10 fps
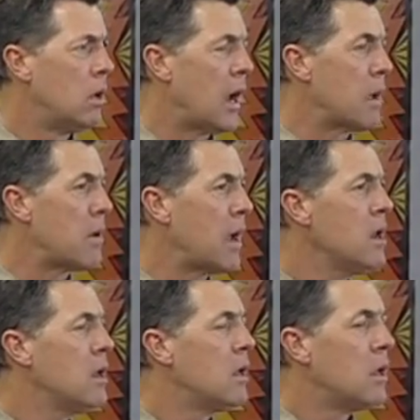
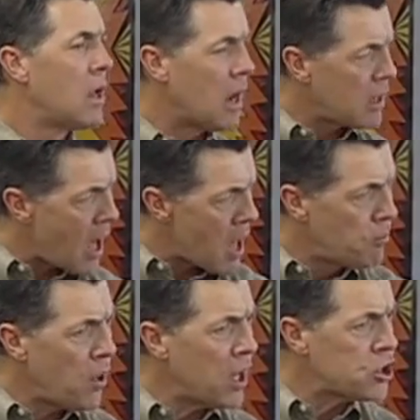Amen. And God
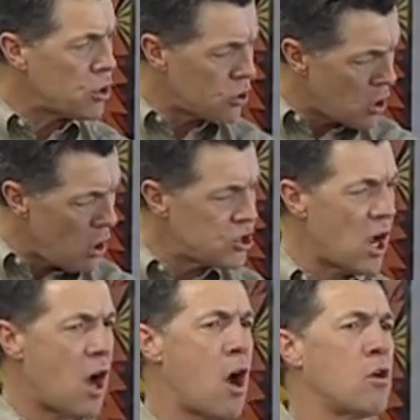bless you. I told you
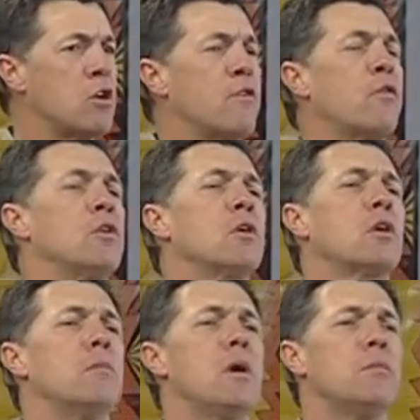I honor you for your
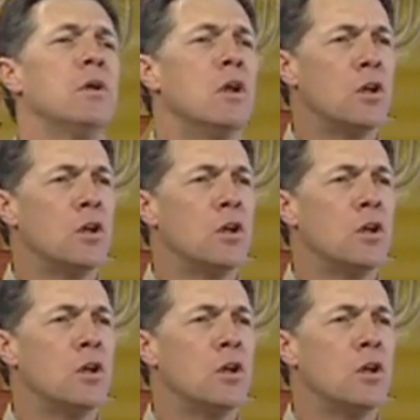commitment.